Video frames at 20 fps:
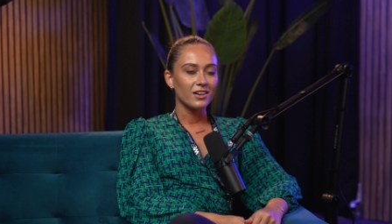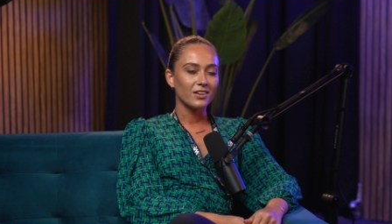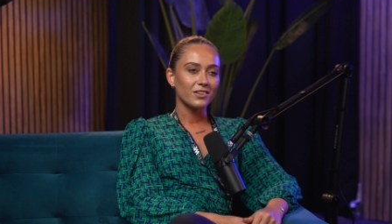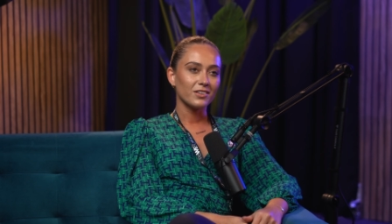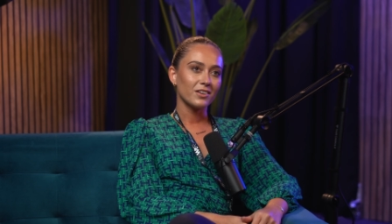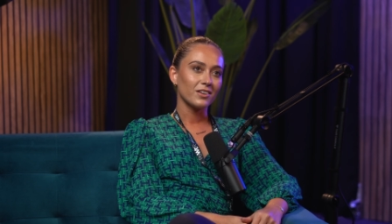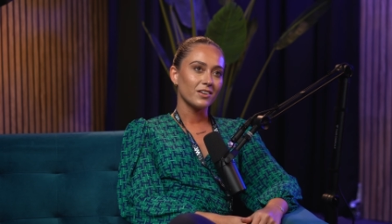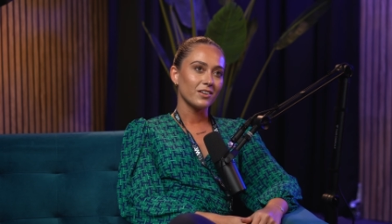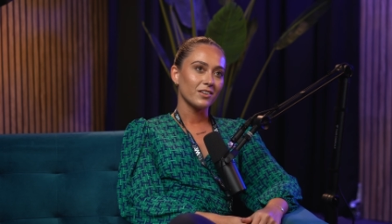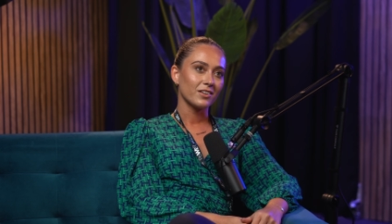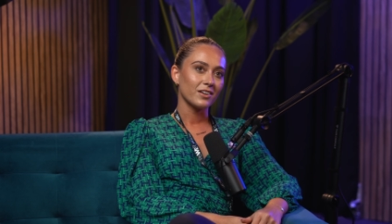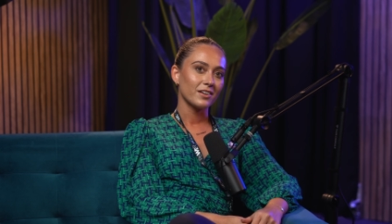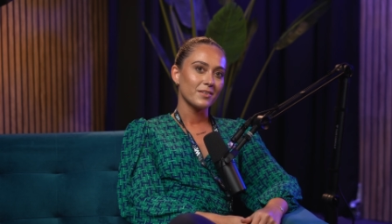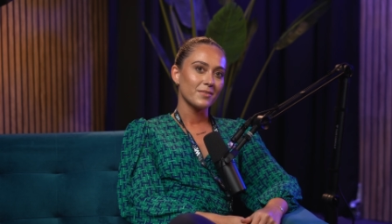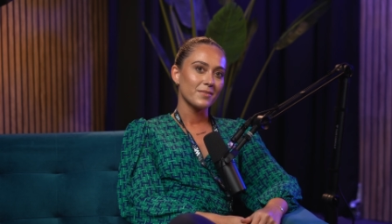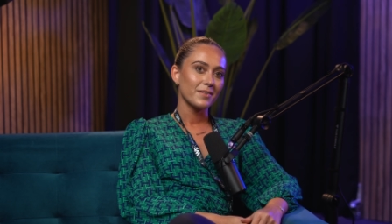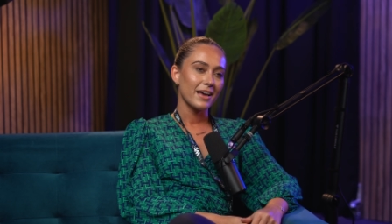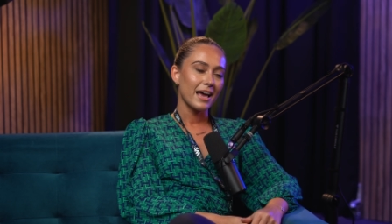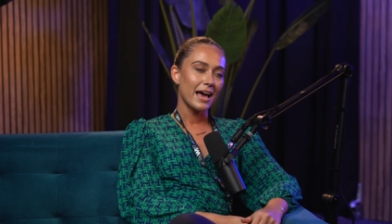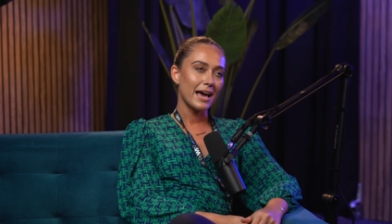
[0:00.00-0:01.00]
Oh,
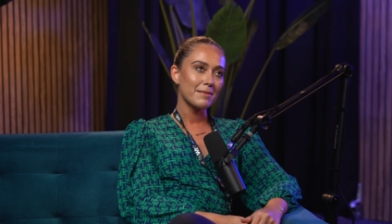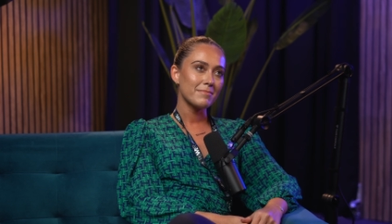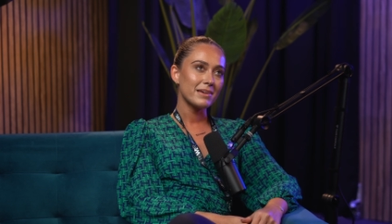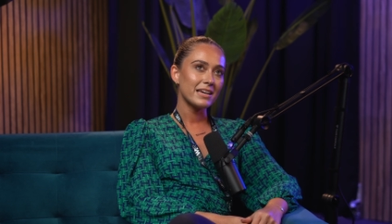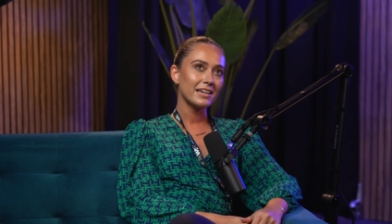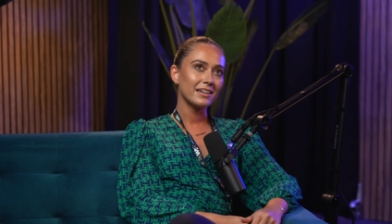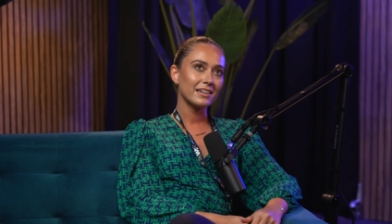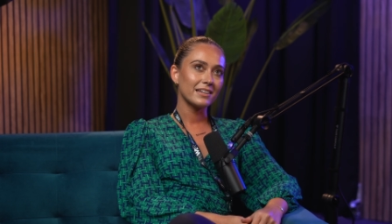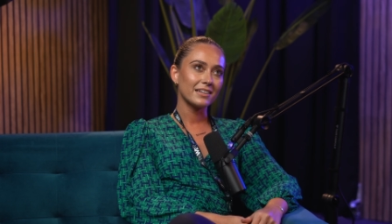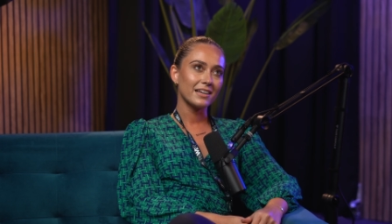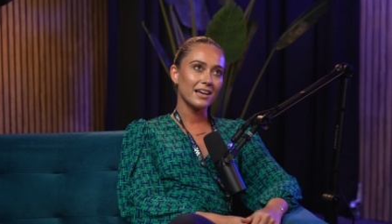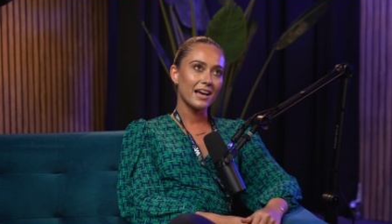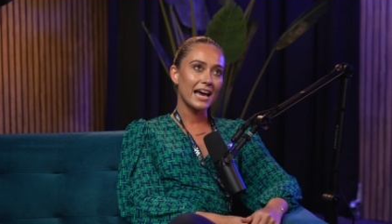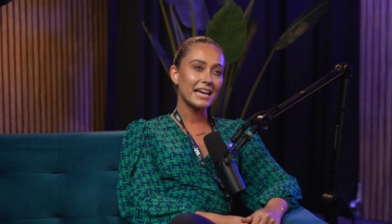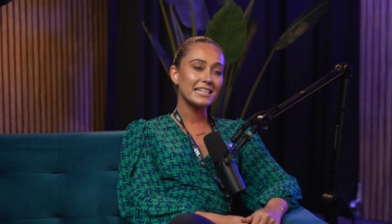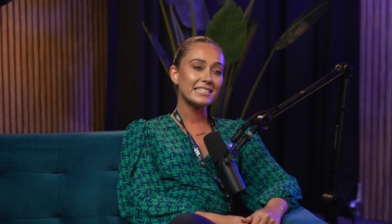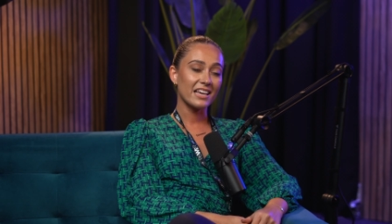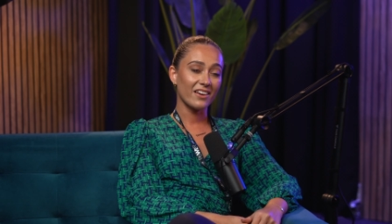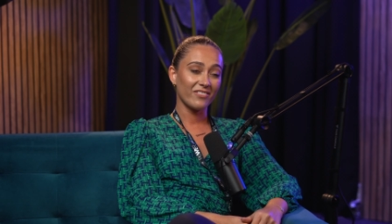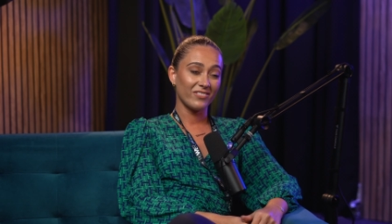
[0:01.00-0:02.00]
I mean,
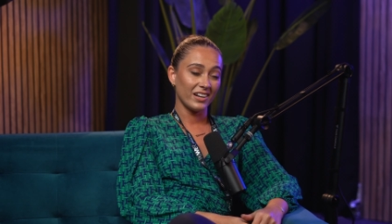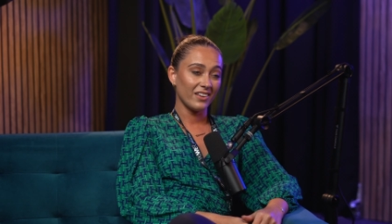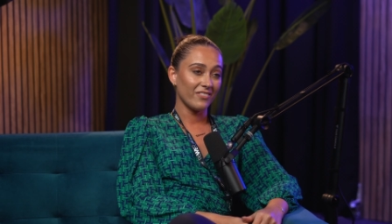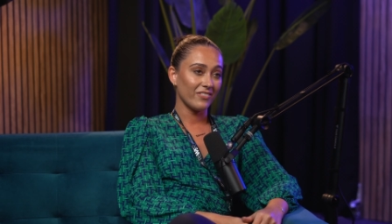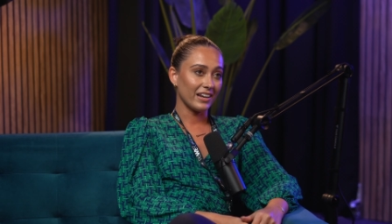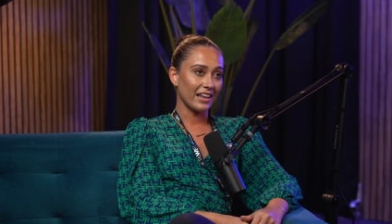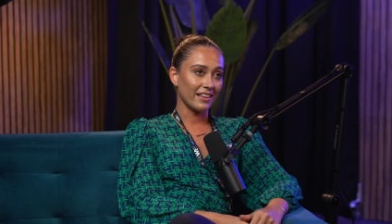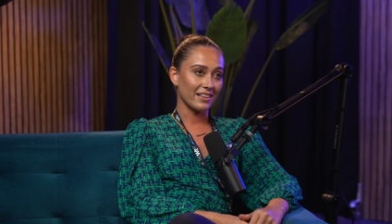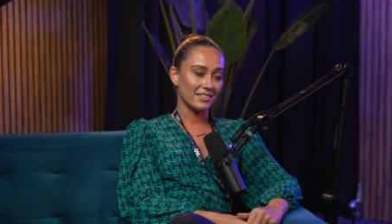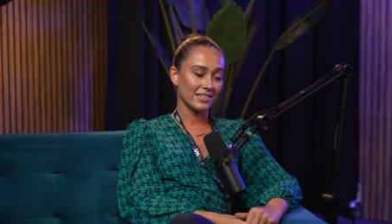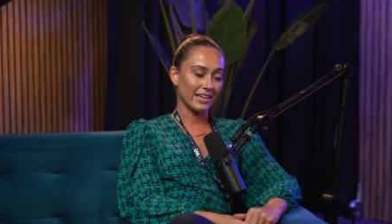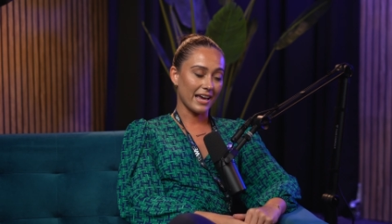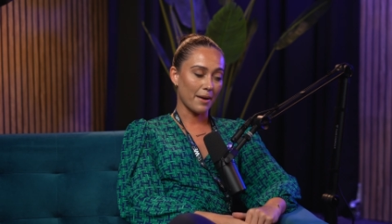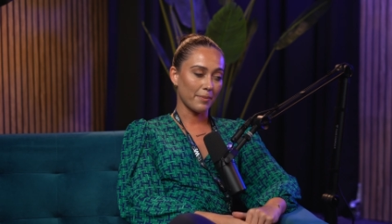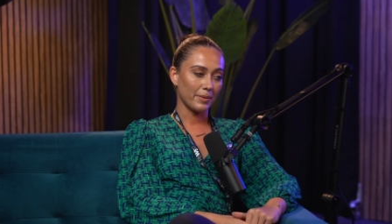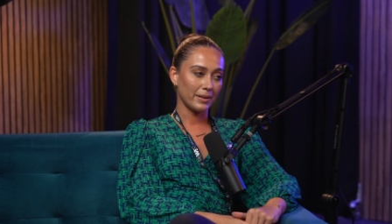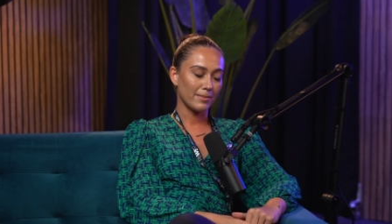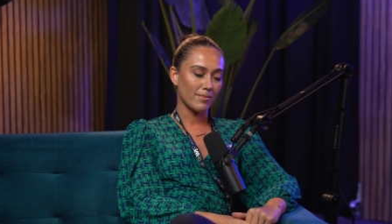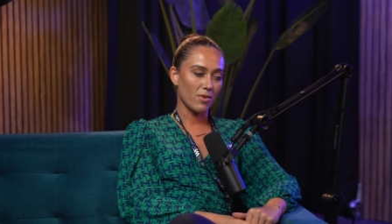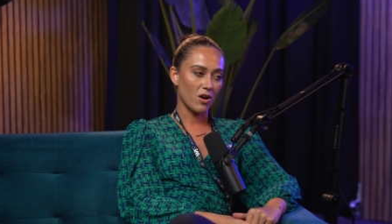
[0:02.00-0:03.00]
I definitely feel like there's a
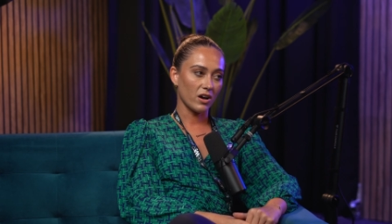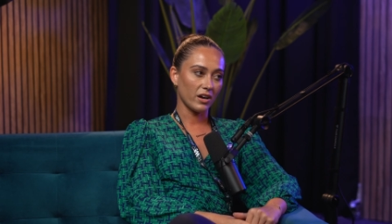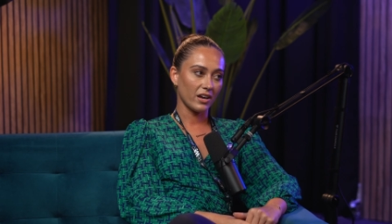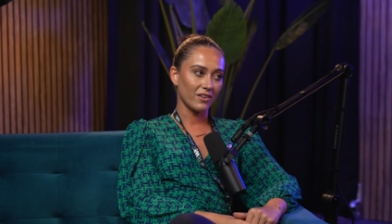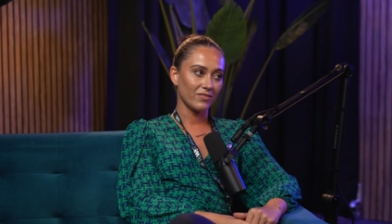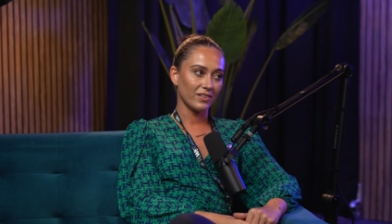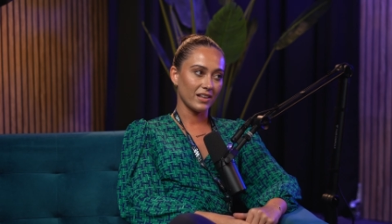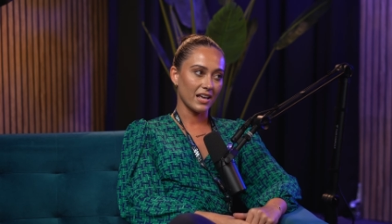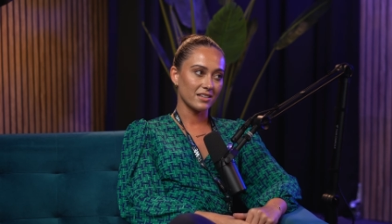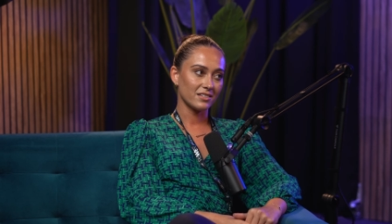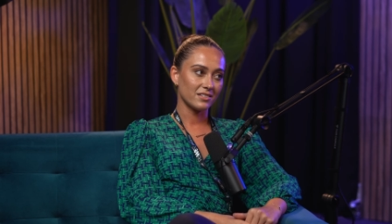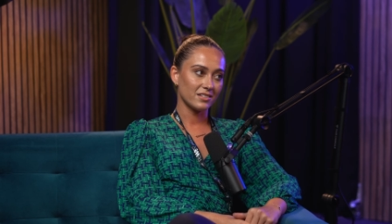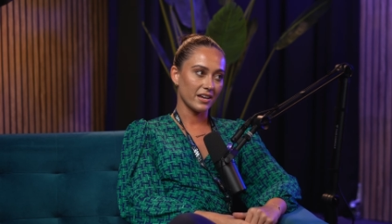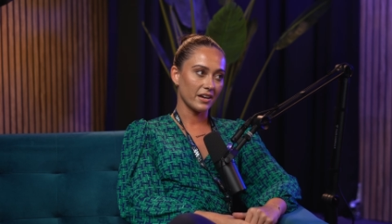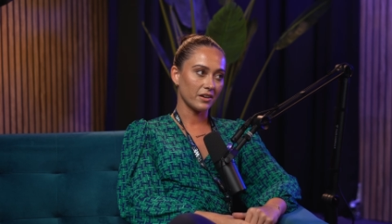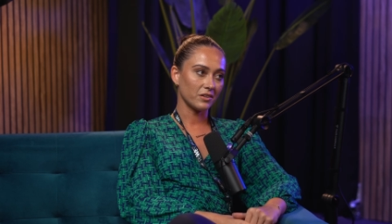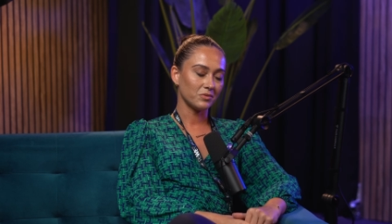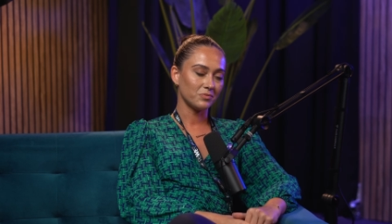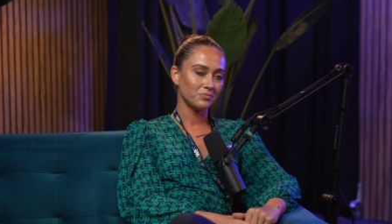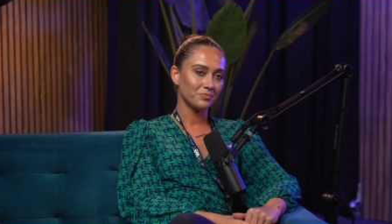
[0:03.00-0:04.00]
gap in the market for that
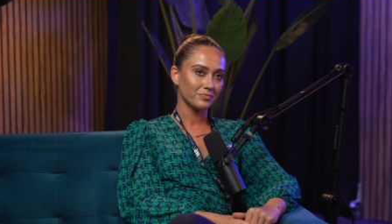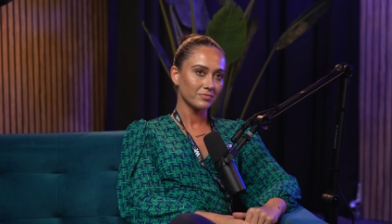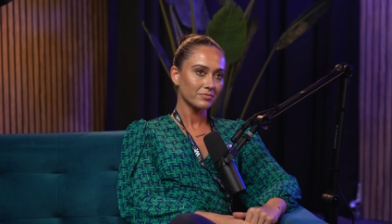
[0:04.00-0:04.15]
still.